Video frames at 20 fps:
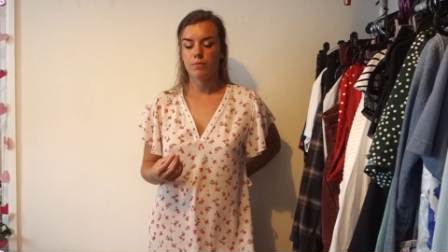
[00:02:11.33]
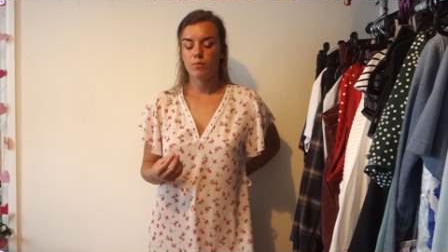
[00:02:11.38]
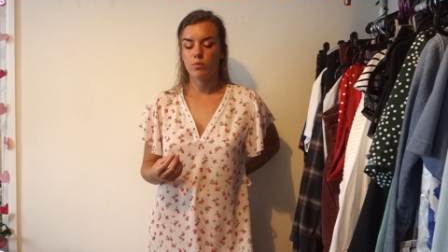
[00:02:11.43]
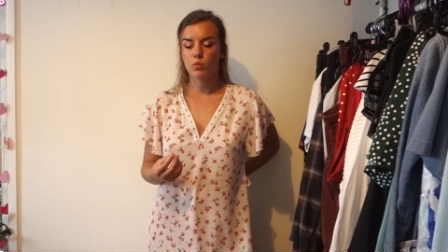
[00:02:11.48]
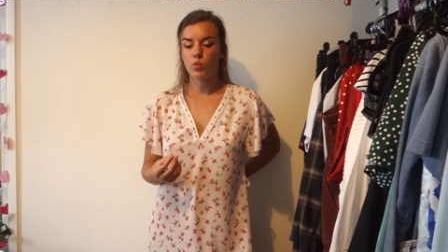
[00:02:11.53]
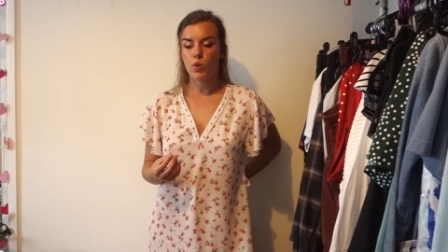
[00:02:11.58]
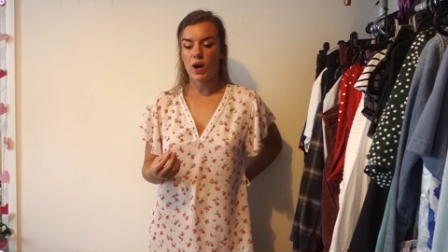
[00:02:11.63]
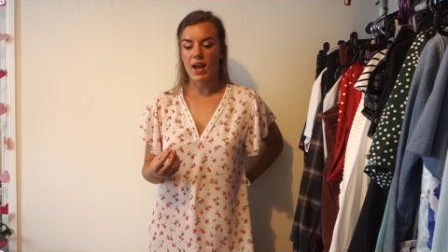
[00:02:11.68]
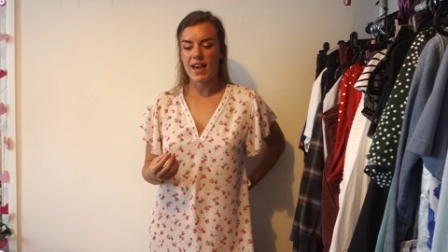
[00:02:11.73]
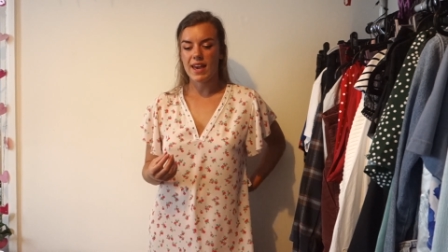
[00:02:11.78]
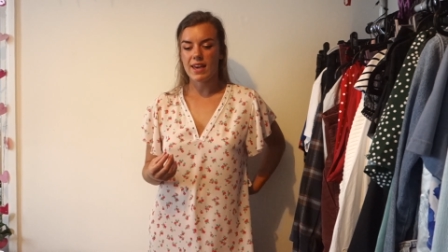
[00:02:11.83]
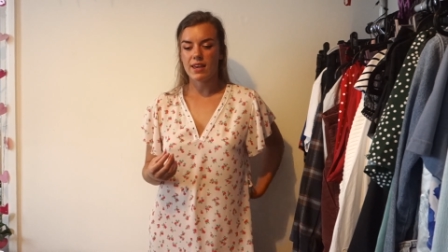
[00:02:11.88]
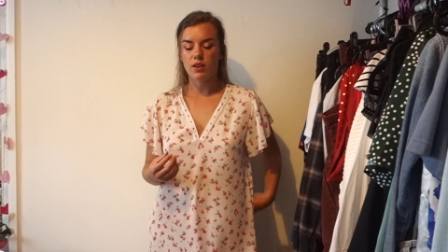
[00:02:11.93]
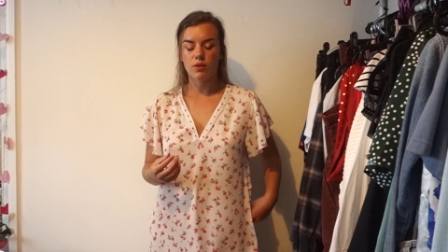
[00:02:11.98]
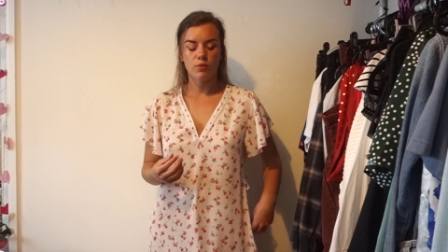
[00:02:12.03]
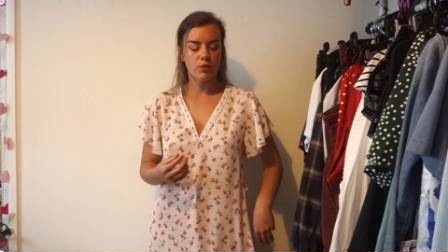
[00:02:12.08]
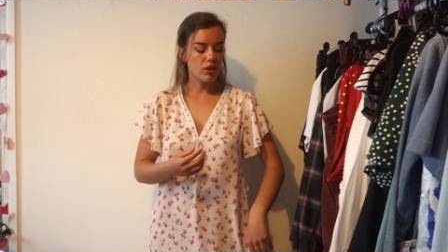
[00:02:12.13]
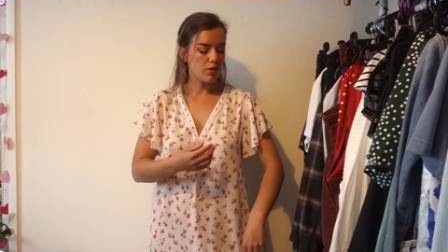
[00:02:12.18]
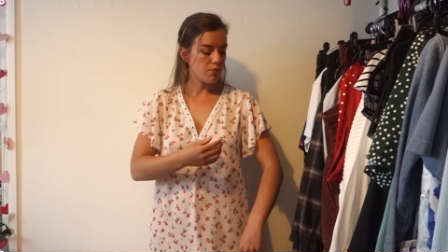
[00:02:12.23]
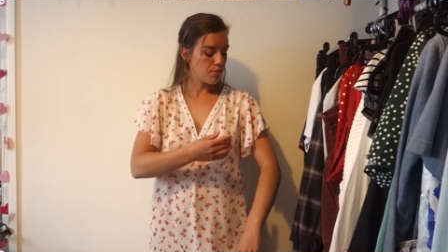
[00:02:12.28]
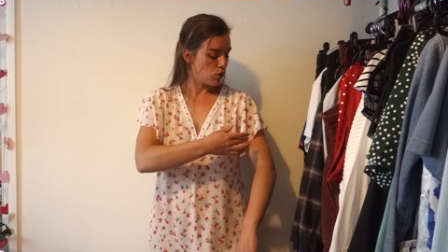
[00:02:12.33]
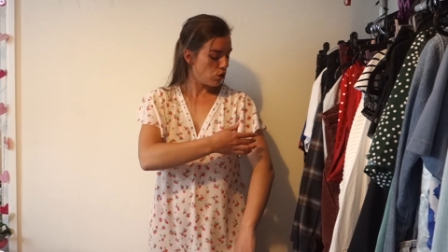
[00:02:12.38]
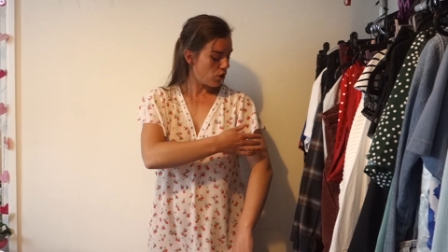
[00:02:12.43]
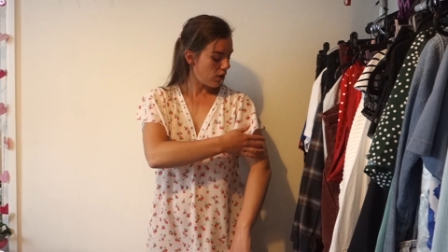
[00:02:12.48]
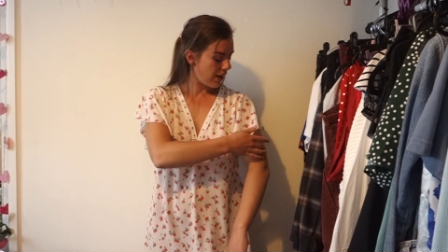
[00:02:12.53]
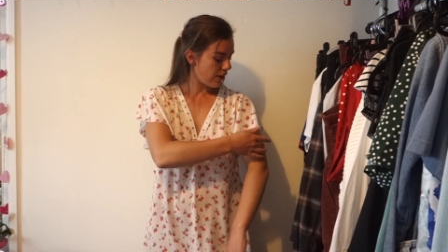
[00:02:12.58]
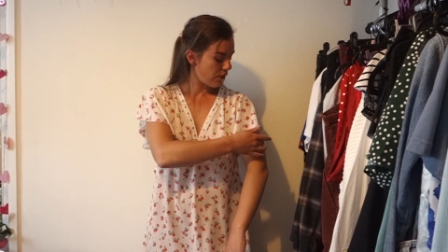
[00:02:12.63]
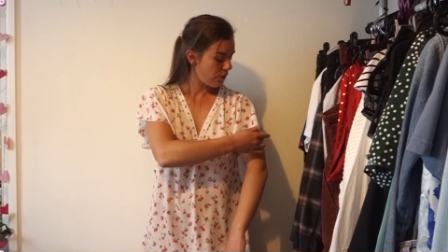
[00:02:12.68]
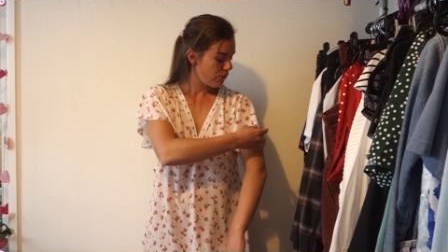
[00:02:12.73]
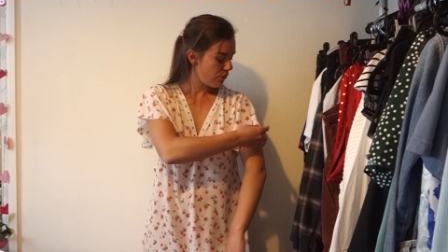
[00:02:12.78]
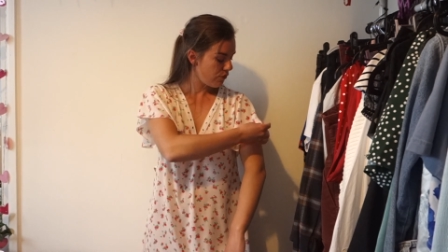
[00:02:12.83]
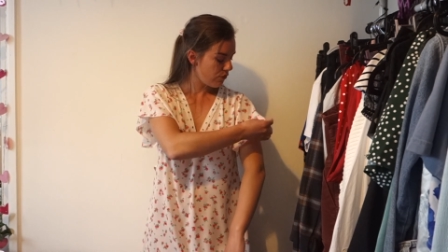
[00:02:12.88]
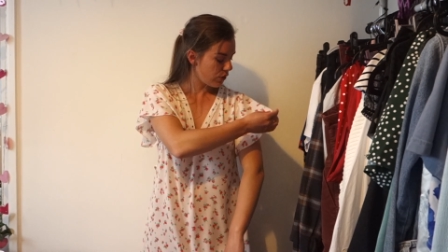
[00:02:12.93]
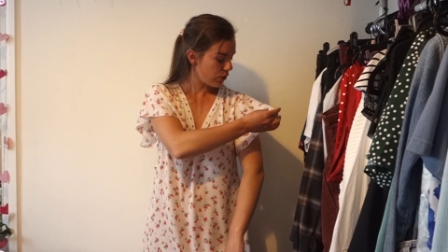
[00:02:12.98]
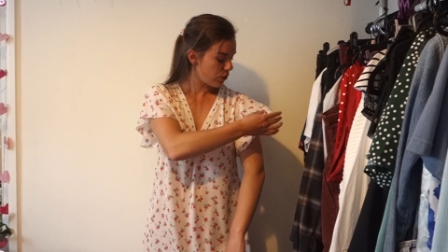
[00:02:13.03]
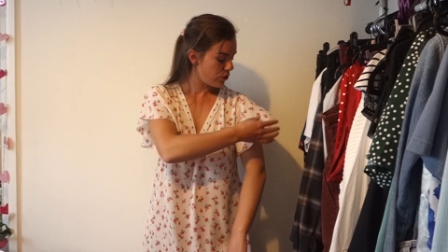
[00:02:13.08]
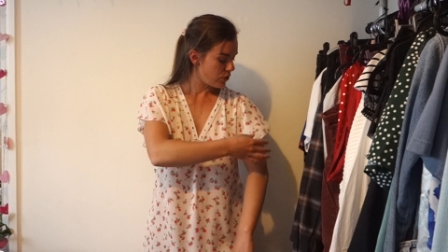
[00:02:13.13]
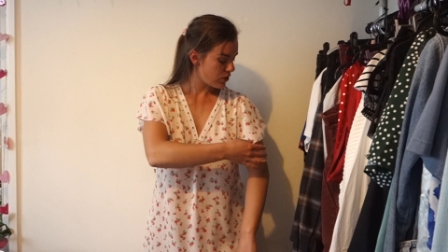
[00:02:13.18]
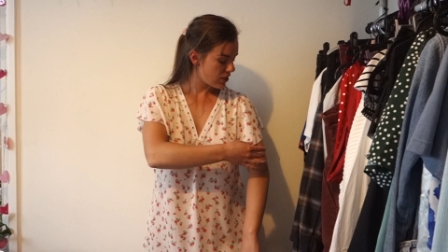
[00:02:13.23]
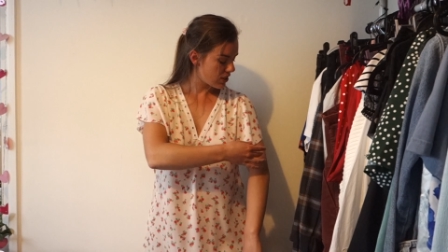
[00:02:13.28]
way with a more like
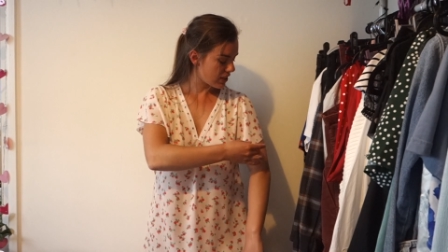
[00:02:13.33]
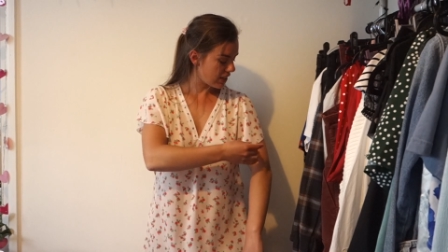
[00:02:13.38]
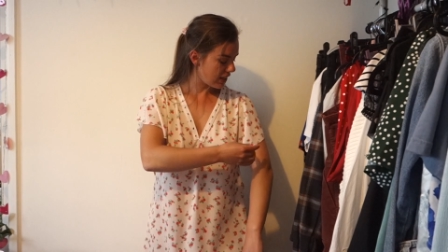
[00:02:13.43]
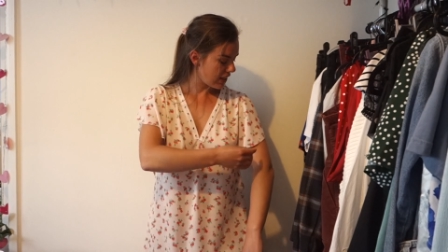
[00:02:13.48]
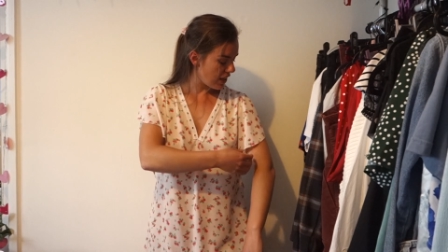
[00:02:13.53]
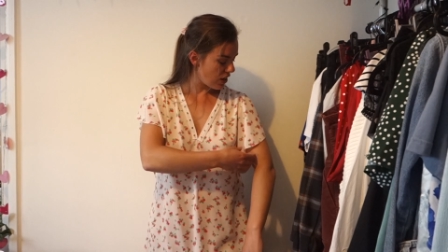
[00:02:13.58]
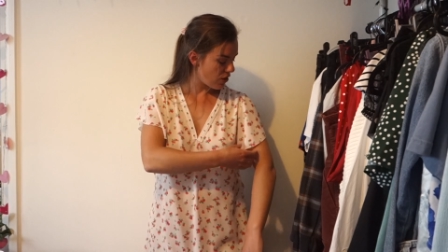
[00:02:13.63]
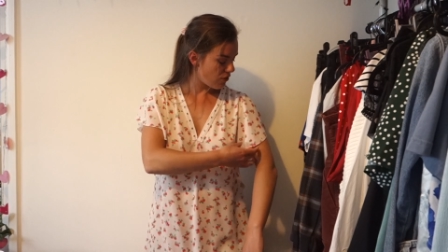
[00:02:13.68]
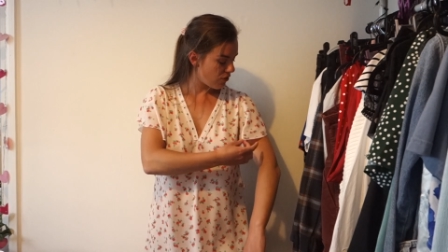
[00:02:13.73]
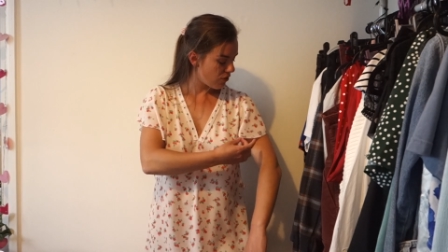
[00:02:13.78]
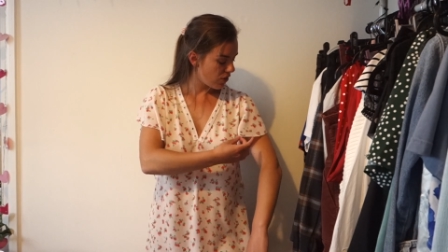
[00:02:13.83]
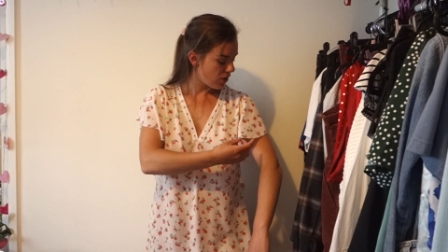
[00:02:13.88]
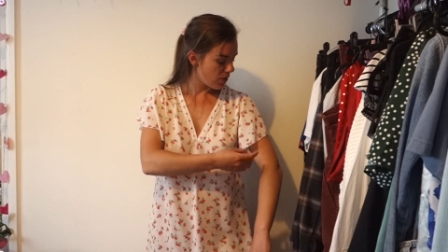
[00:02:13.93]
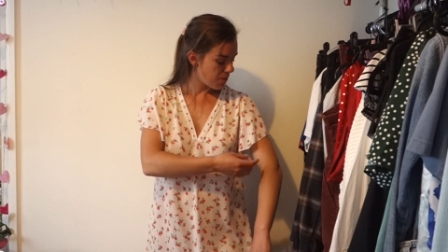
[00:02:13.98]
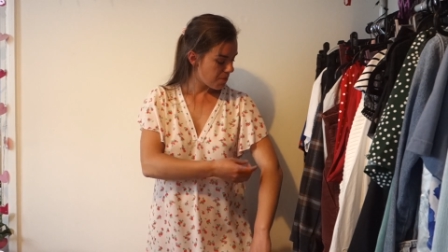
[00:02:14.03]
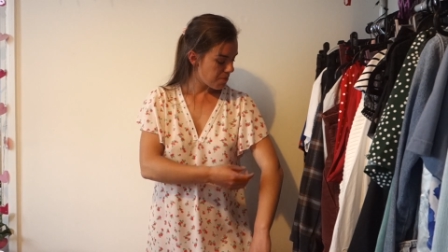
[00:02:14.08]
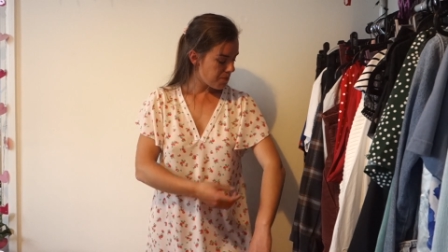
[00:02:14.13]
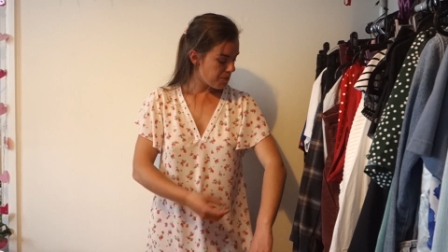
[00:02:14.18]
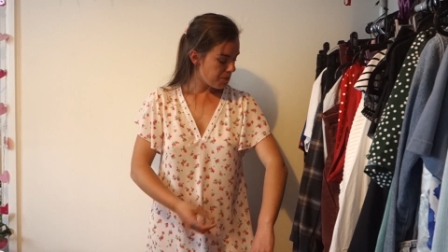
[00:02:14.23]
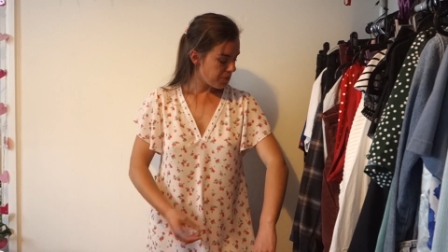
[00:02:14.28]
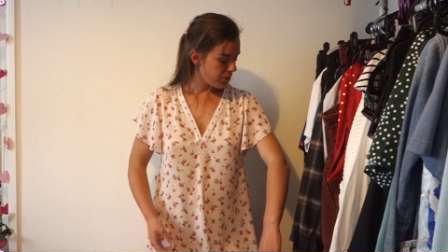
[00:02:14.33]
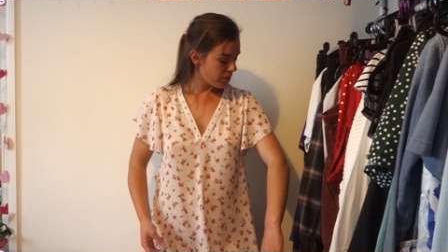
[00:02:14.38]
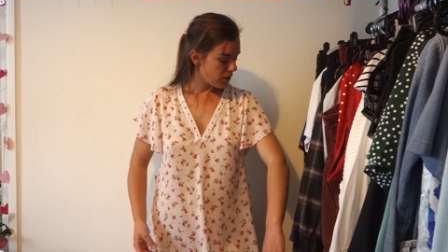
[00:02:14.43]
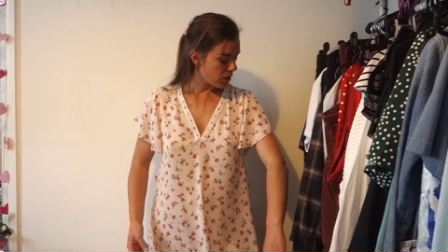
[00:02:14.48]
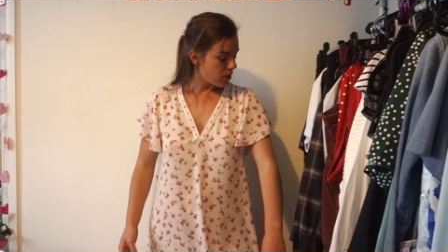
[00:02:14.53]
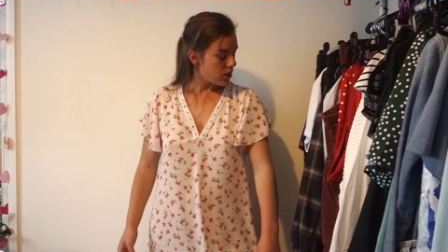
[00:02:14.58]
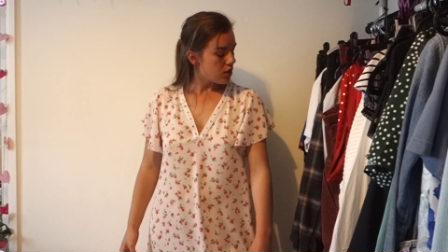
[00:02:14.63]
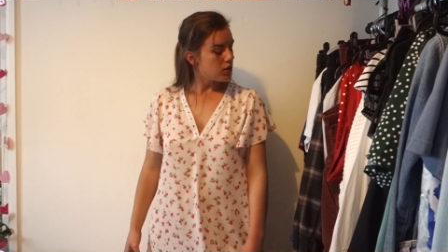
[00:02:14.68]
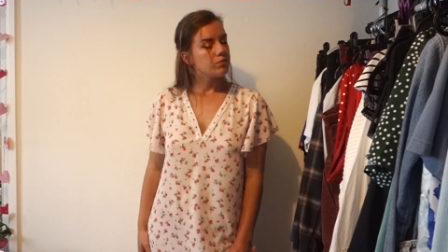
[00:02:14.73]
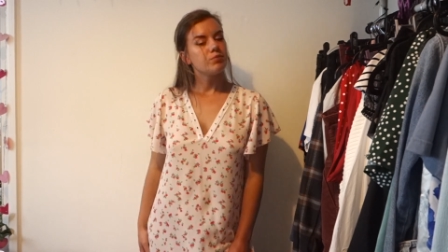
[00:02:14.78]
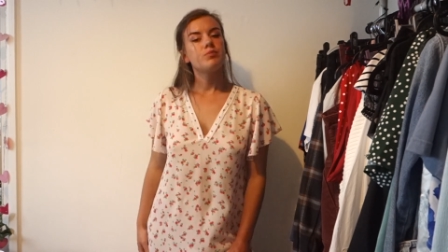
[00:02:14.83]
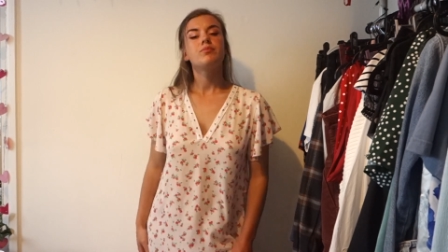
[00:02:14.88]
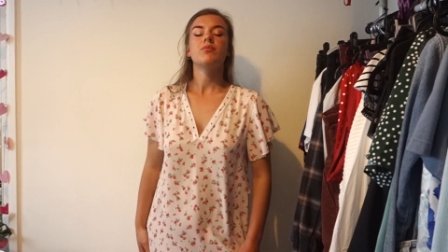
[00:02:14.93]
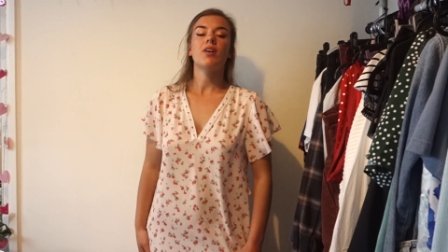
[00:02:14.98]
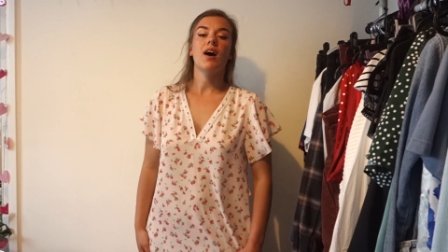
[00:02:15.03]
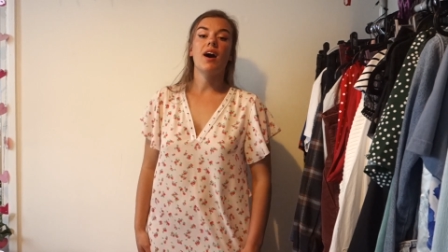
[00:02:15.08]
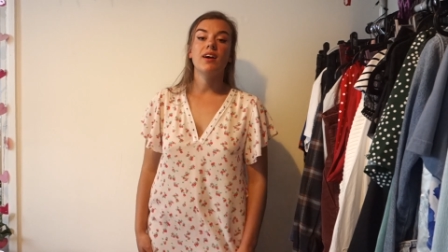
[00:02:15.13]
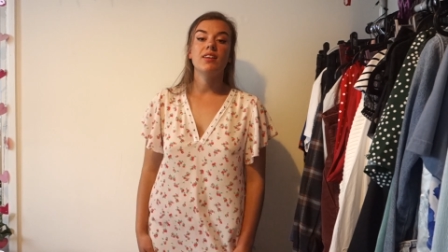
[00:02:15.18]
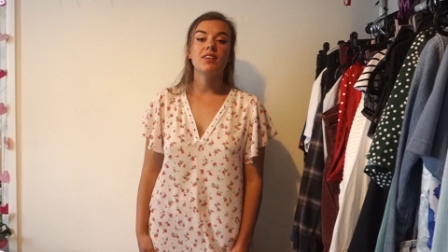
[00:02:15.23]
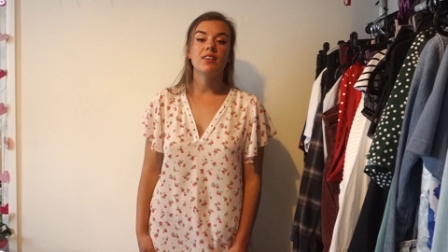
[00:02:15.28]
flute sleeve.
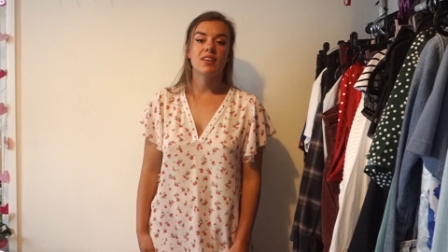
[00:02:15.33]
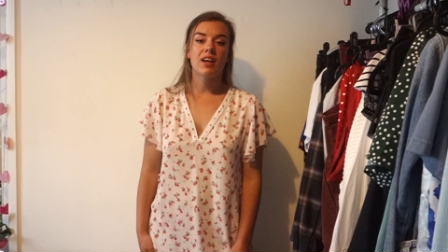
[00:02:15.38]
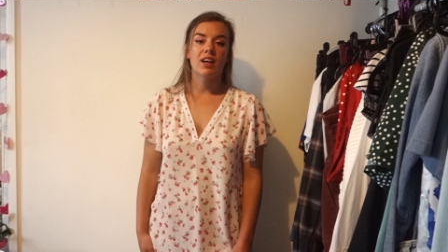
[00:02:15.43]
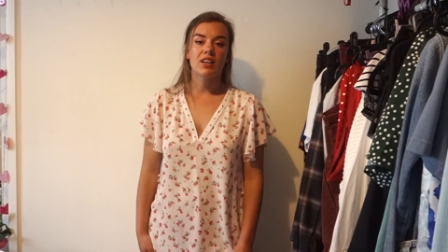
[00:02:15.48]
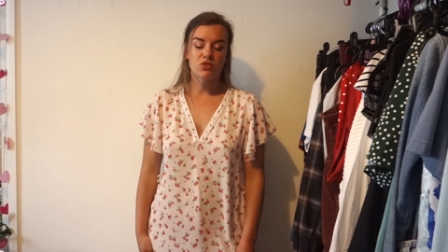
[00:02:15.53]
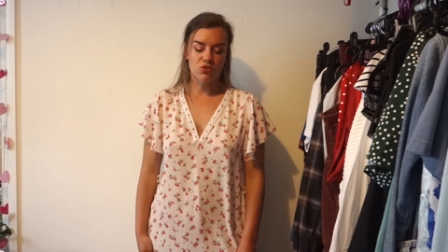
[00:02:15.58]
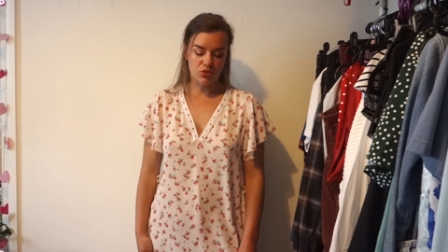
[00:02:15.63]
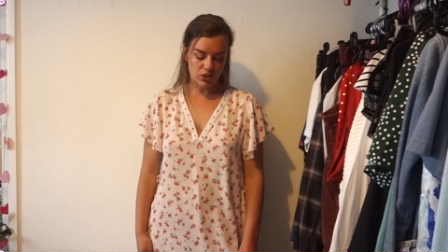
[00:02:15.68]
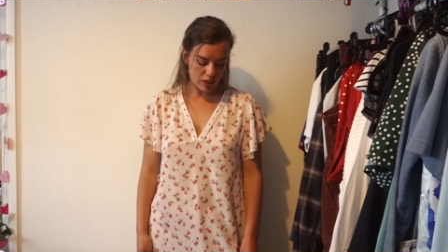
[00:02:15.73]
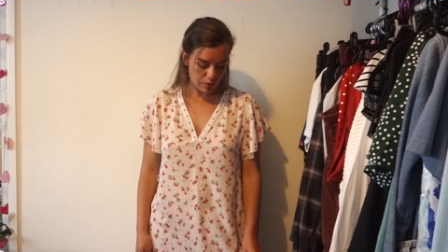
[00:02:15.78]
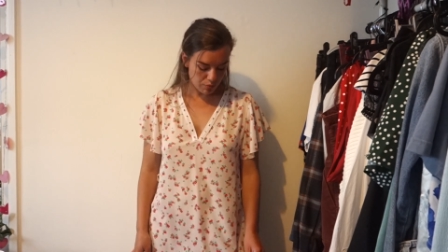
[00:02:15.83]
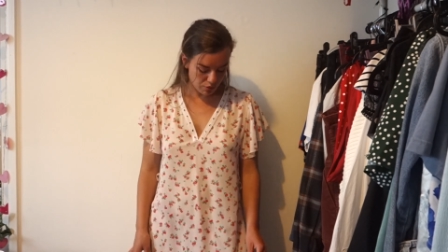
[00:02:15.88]
I think that's really